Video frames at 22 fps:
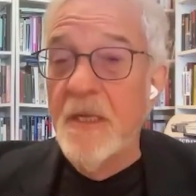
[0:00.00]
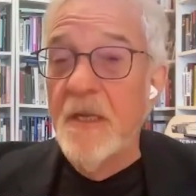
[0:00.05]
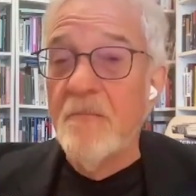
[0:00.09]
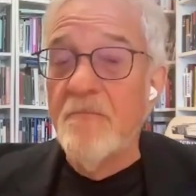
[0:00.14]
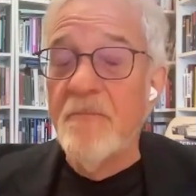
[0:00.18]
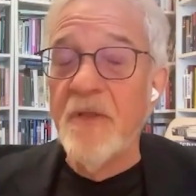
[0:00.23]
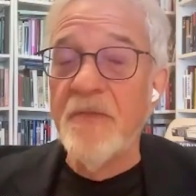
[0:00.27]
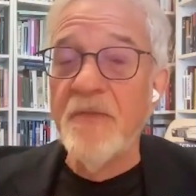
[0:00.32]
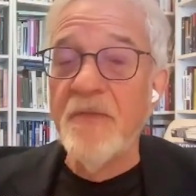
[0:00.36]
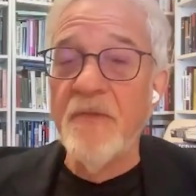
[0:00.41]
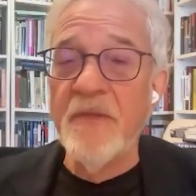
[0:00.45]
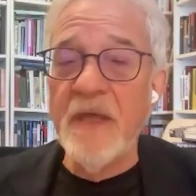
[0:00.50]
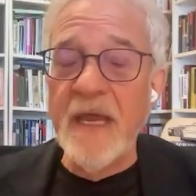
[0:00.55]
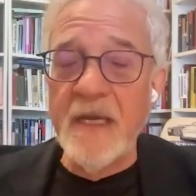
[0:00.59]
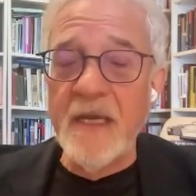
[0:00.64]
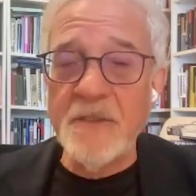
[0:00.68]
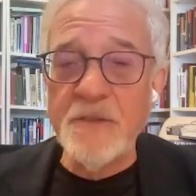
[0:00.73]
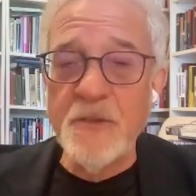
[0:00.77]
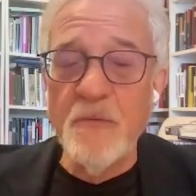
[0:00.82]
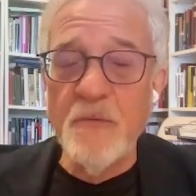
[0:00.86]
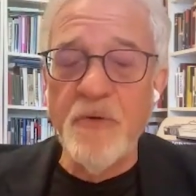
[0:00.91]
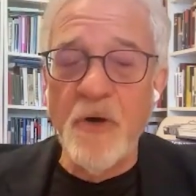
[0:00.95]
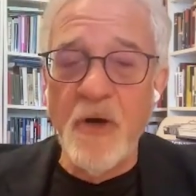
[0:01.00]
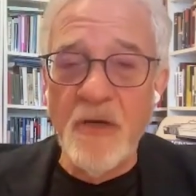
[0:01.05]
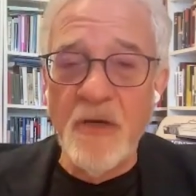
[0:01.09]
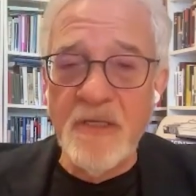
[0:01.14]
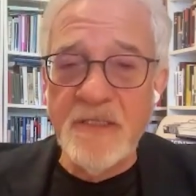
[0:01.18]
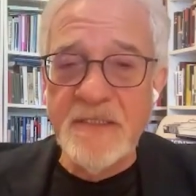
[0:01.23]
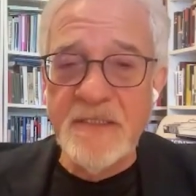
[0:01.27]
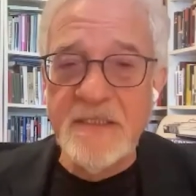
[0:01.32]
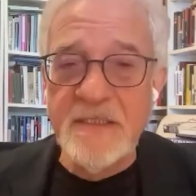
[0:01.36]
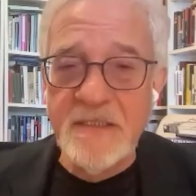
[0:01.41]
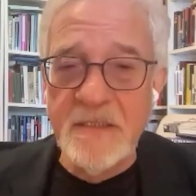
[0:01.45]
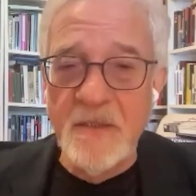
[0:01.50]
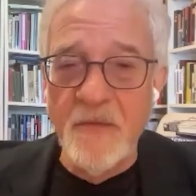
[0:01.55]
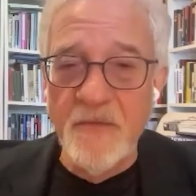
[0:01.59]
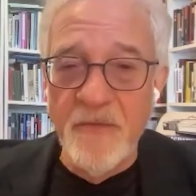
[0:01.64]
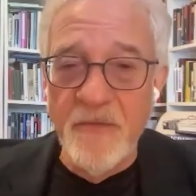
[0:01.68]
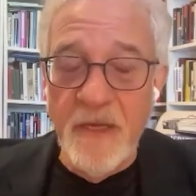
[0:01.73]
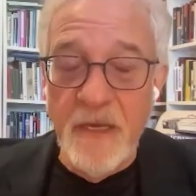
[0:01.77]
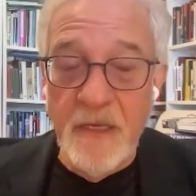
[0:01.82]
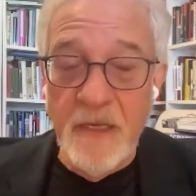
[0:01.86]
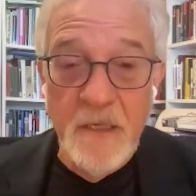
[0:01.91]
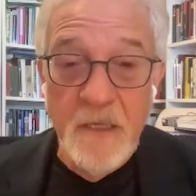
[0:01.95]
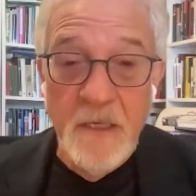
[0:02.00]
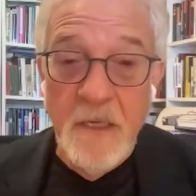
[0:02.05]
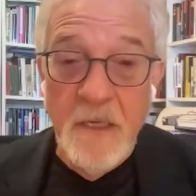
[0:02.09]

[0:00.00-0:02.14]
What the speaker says: but that the actual policy is not that.